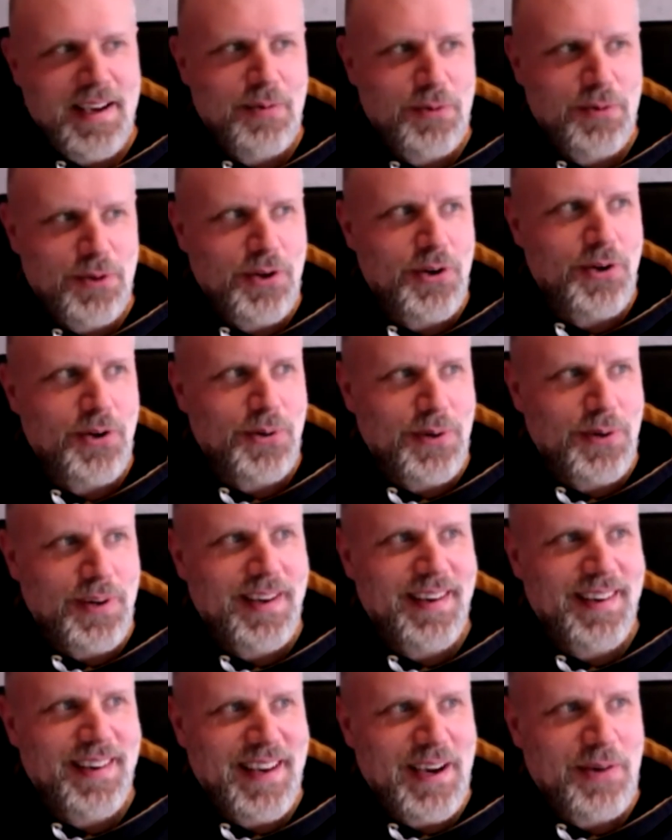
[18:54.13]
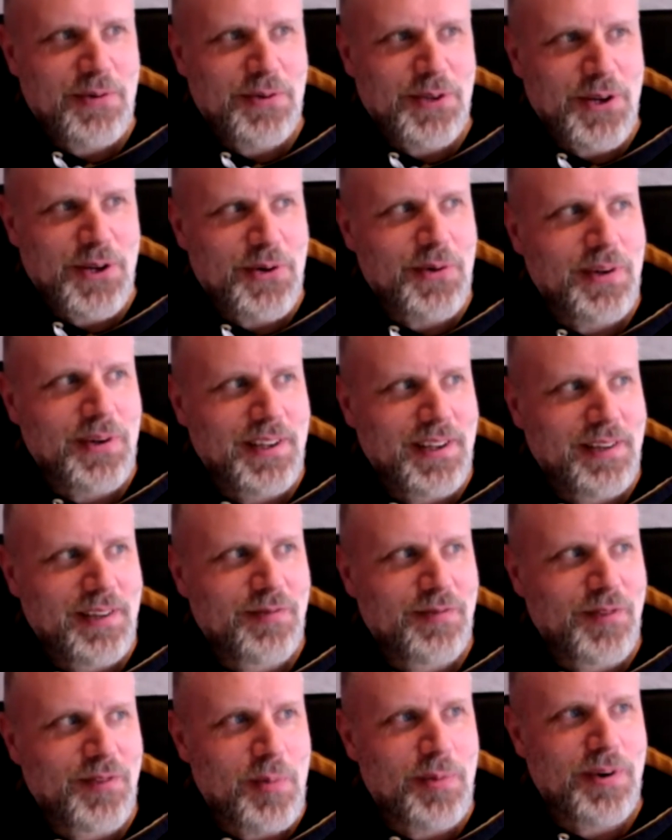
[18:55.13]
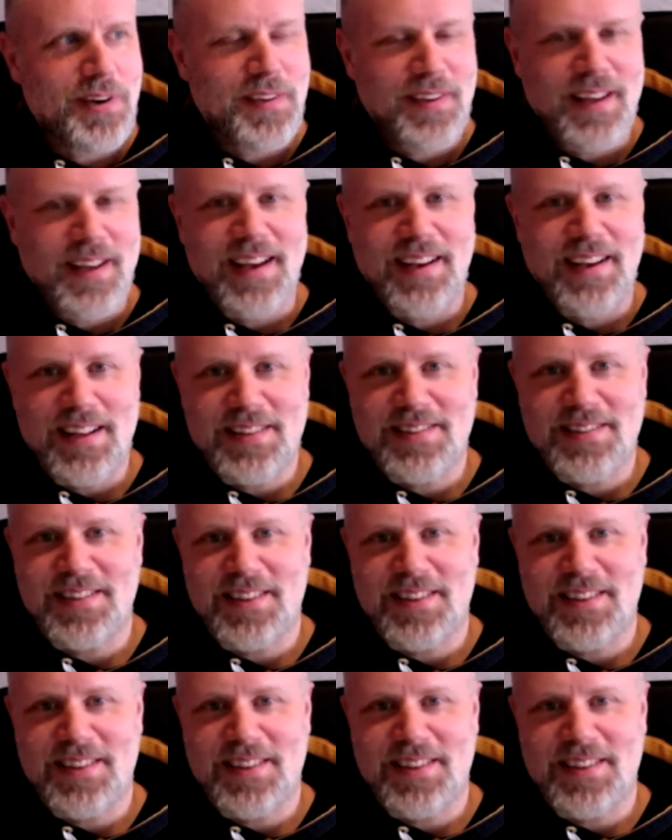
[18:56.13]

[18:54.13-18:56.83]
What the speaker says: would go a little firmer on that. That's